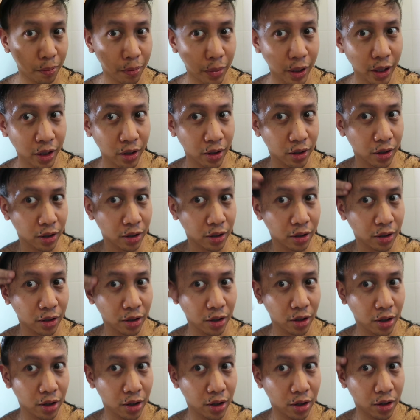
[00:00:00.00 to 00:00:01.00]
Better.
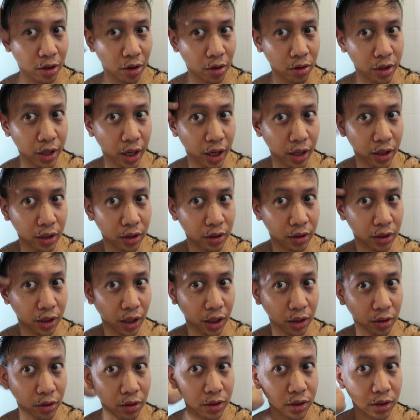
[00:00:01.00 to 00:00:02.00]
Okay,
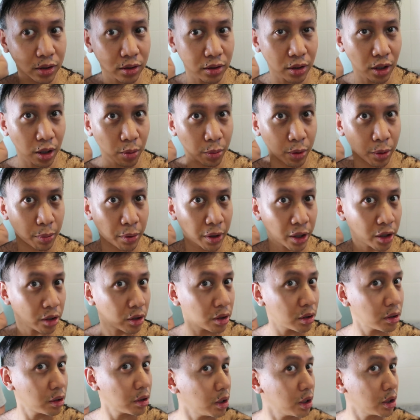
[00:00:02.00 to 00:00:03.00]
that looks a bit
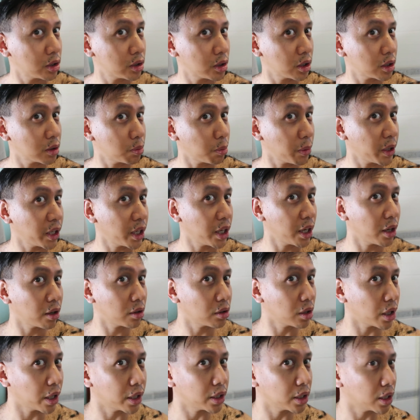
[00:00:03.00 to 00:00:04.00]
better. It's just my
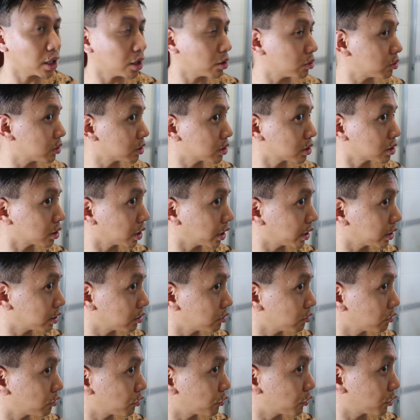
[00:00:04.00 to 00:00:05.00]
hairline now is like
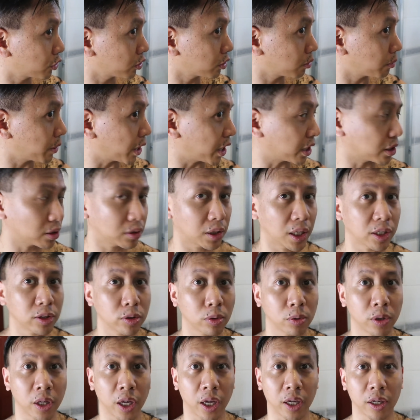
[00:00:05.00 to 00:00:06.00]
further back. That's
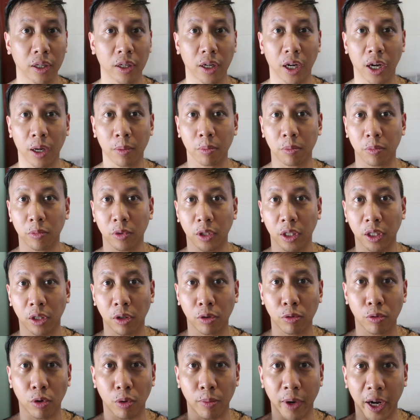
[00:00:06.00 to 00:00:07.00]
okay. I'm,
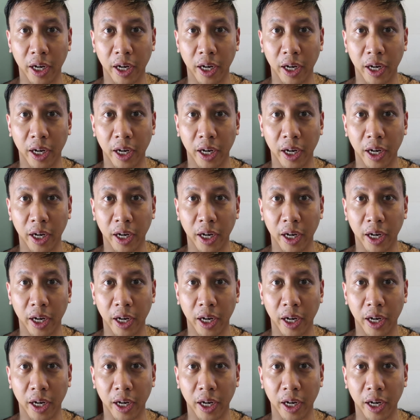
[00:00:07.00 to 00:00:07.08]
it'll grow